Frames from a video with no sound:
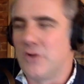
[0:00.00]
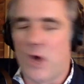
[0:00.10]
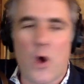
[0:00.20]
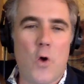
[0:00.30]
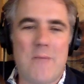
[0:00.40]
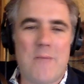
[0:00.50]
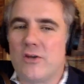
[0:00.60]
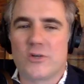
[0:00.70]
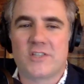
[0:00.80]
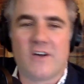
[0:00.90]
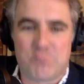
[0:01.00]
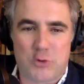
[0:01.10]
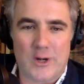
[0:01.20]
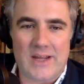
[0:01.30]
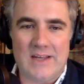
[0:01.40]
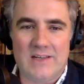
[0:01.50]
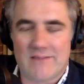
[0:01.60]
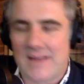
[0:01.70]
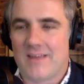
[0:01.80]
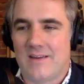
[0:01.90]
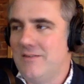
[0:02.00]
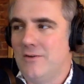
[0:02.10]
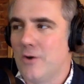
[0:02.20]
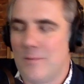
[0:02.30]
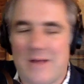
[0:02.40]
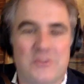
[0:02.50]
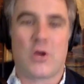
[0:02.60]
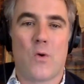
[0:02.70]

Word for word: go make yourself pretty like you're about to go